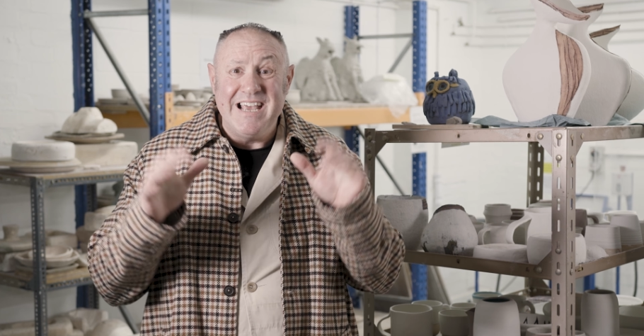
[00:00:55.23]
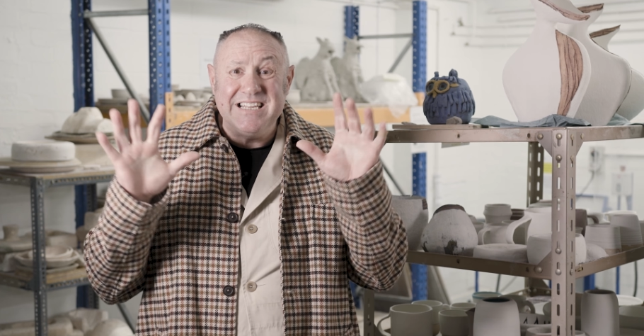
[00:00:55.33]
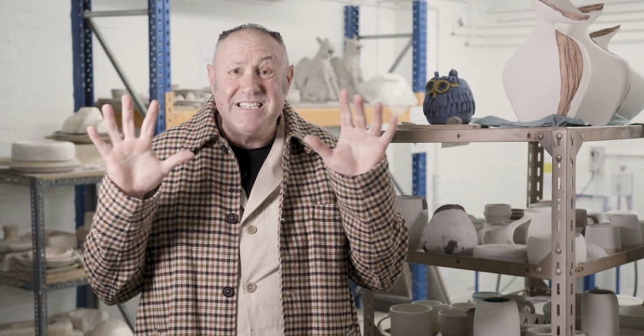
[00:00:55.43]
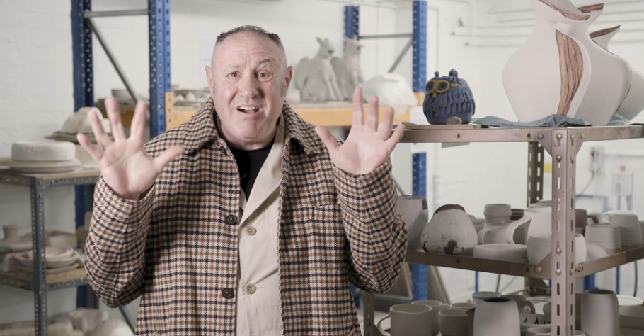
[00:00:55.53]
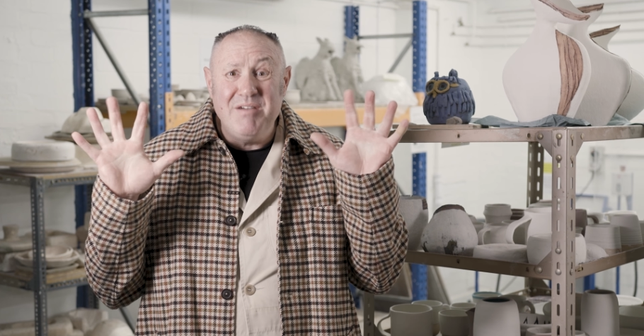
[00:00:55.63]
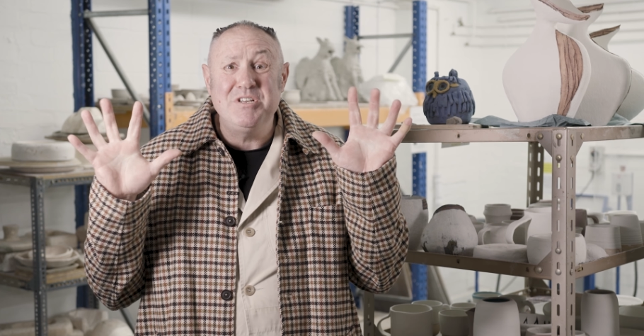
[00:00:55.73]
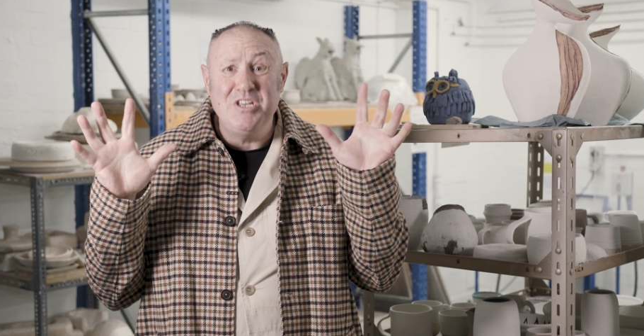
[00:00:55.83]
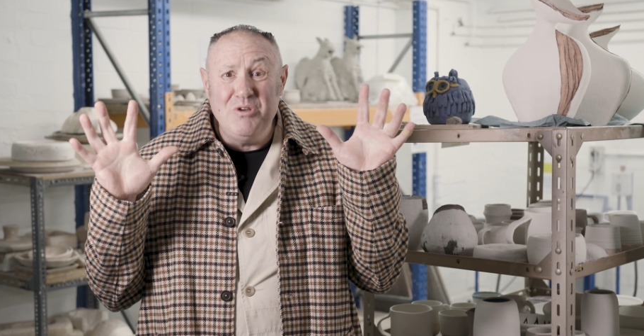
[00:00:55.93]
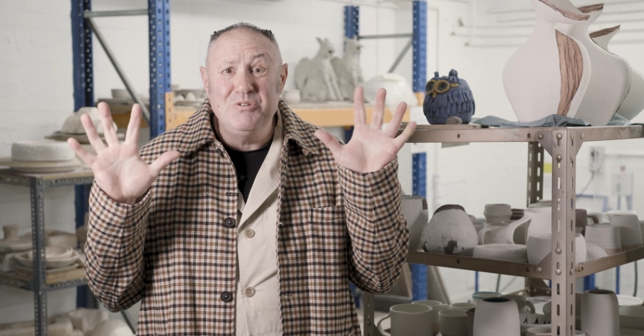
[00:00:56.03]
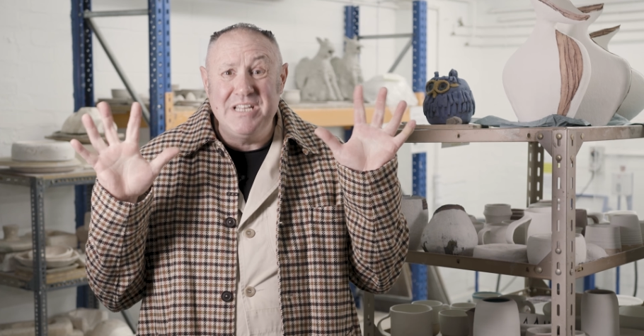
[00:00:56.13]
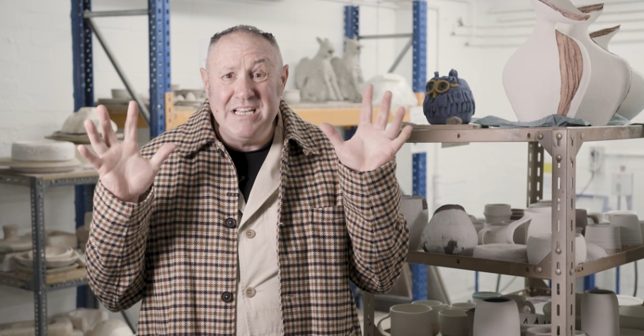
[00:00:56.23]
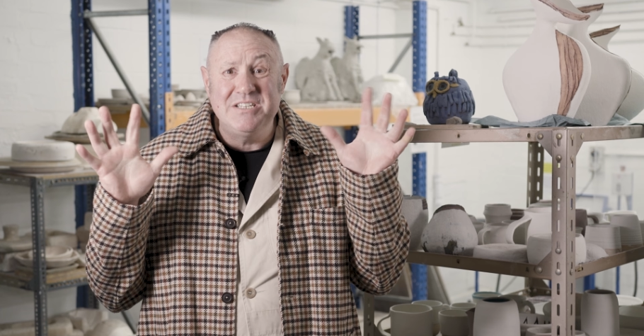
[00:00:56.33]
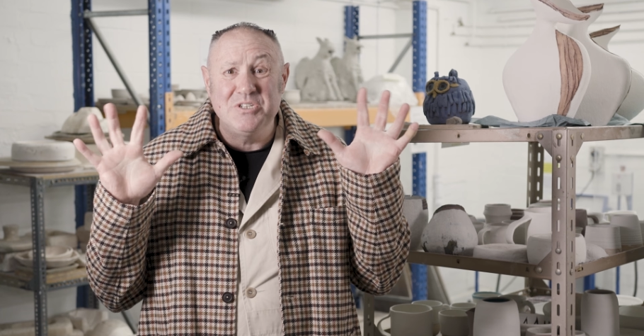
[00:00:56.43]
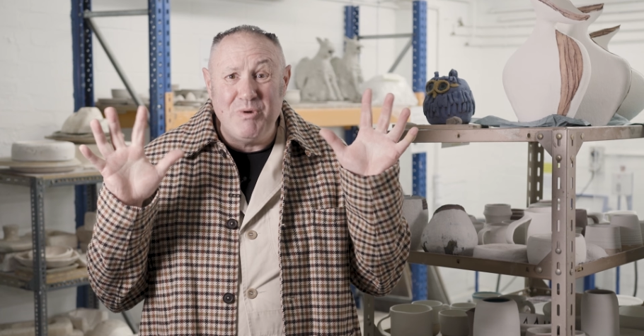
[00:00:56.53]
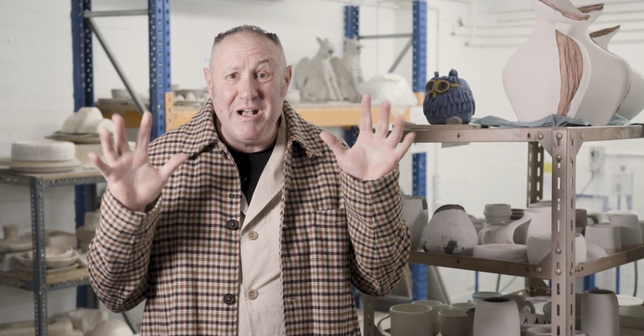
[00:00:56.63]
It's time to use
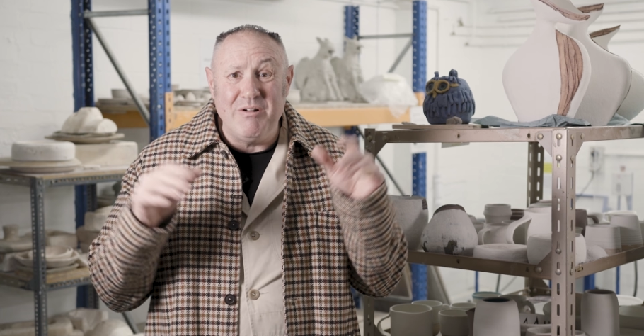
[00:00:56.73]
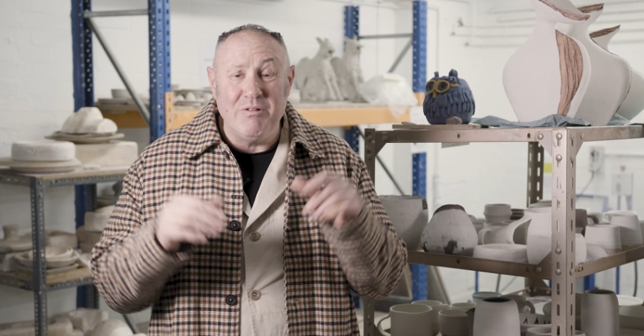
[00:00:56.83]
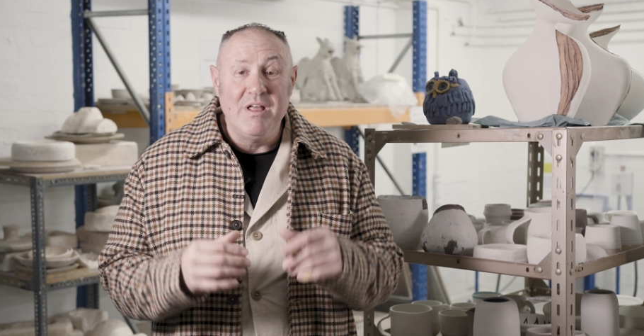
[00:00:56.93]
these as well.